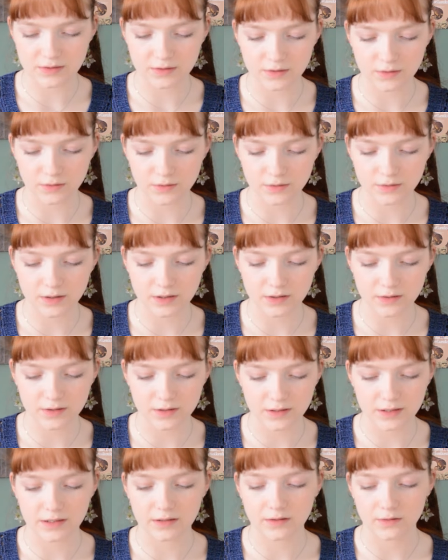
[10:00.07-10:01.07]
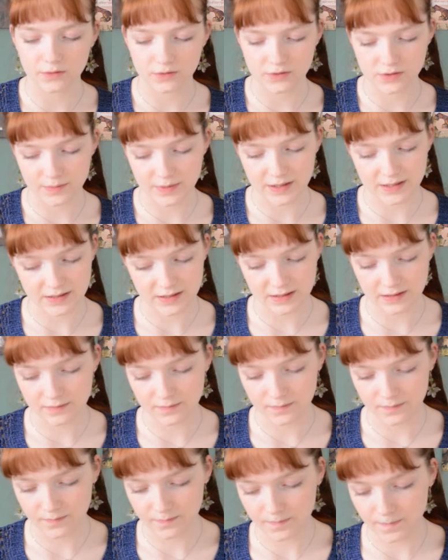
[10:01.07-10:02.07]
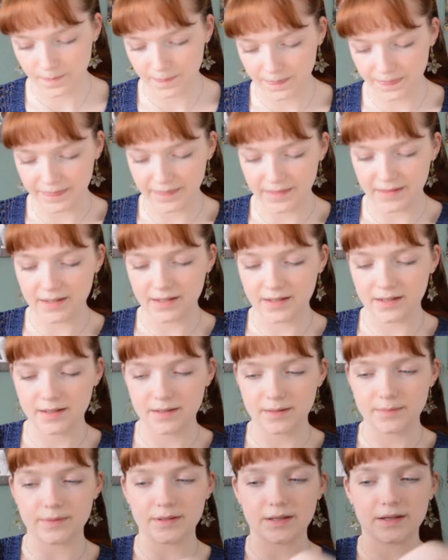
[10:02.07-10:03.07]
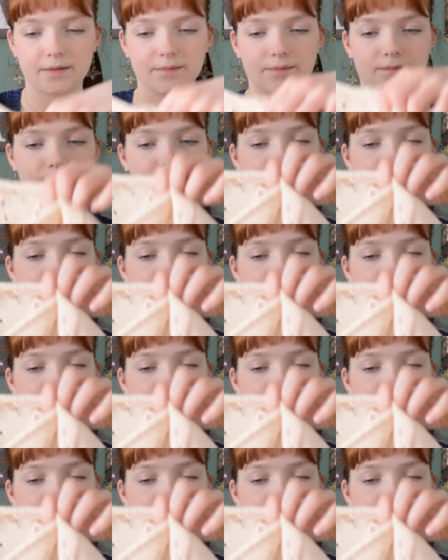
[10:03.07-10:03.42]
cotton yarn, it looks amazing. But yeah,